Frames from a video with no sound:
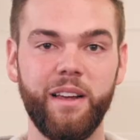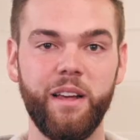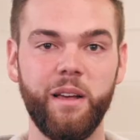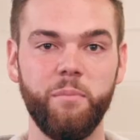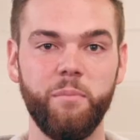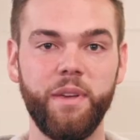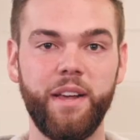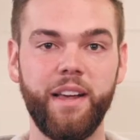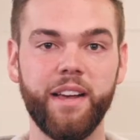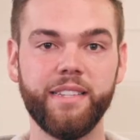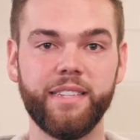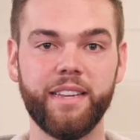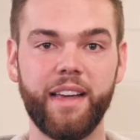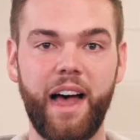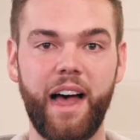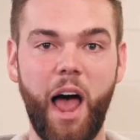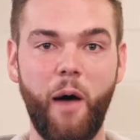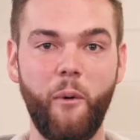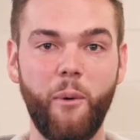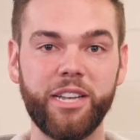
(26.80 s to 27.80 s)
because
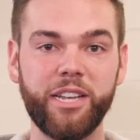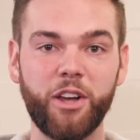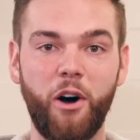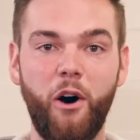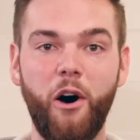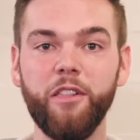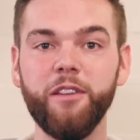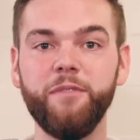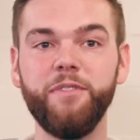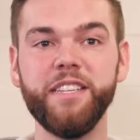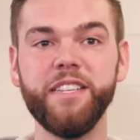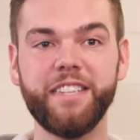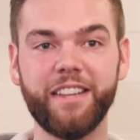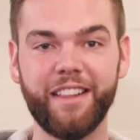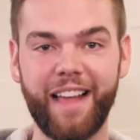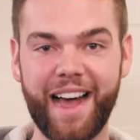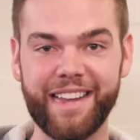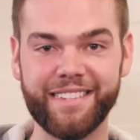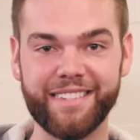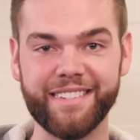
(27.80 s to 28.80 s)
I went to all of these
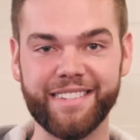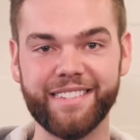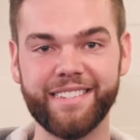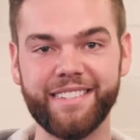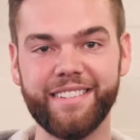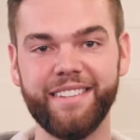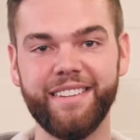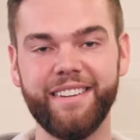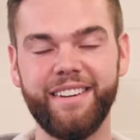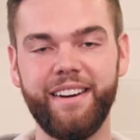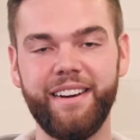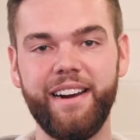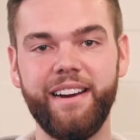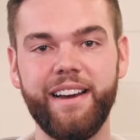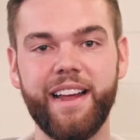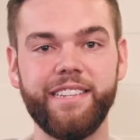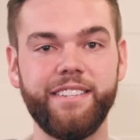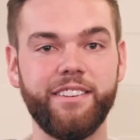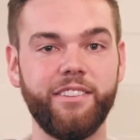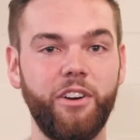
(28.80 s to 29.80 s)
classes and
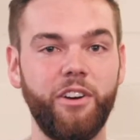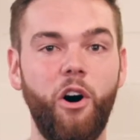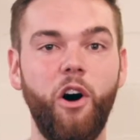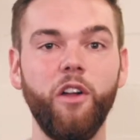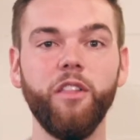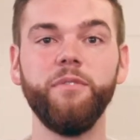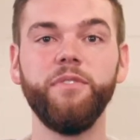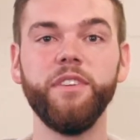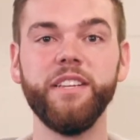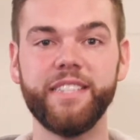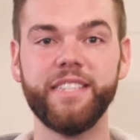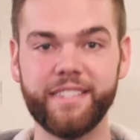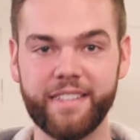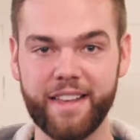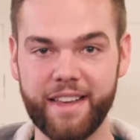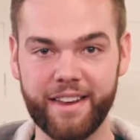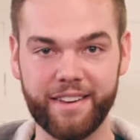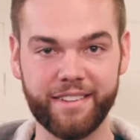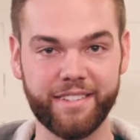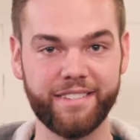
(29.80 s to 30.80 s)
I studied all of these
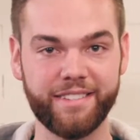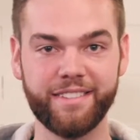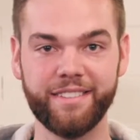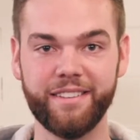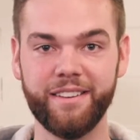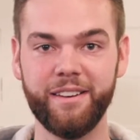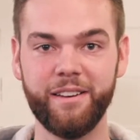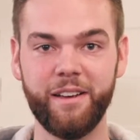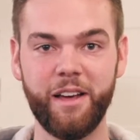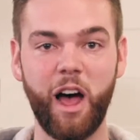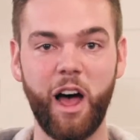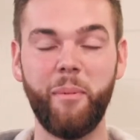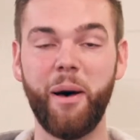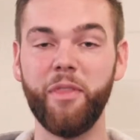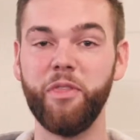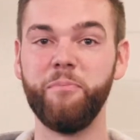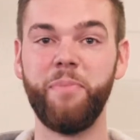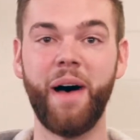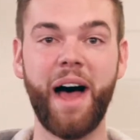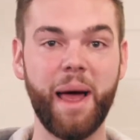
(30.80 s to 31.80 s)
things about
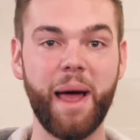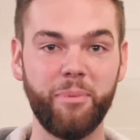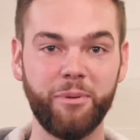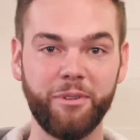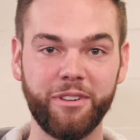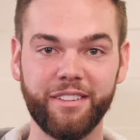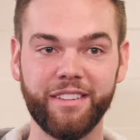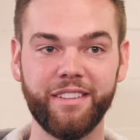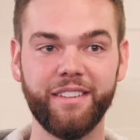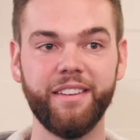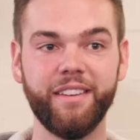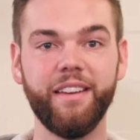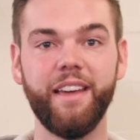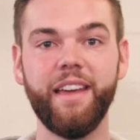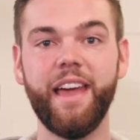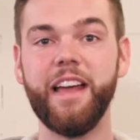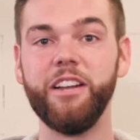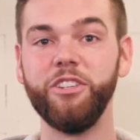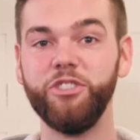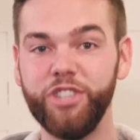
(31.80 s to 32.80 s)
the Bible
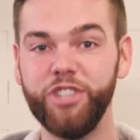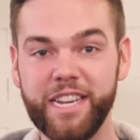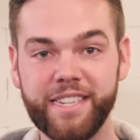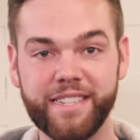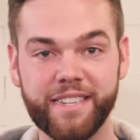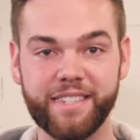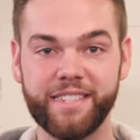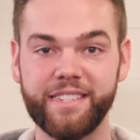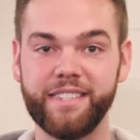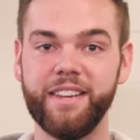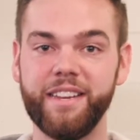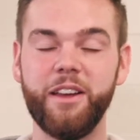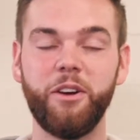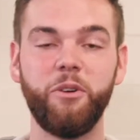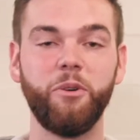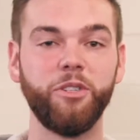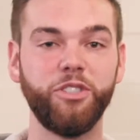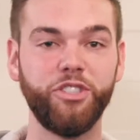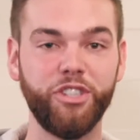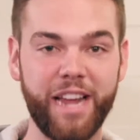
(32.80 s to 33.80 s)
and Jesus and
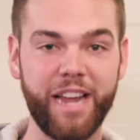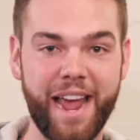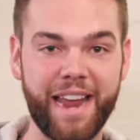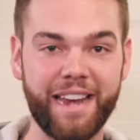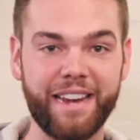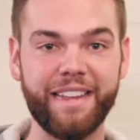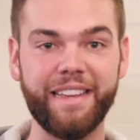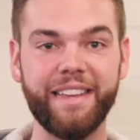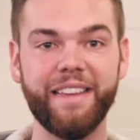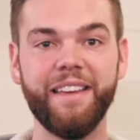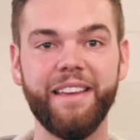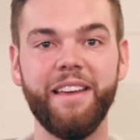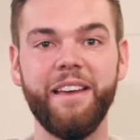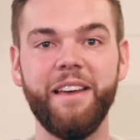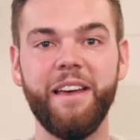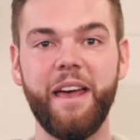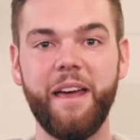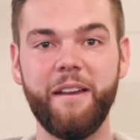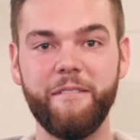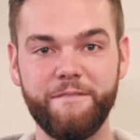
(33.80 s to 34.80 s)
Christianity
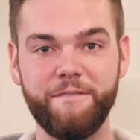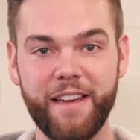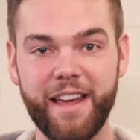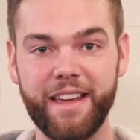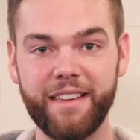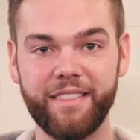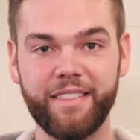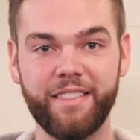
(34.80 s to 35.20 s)
and faith.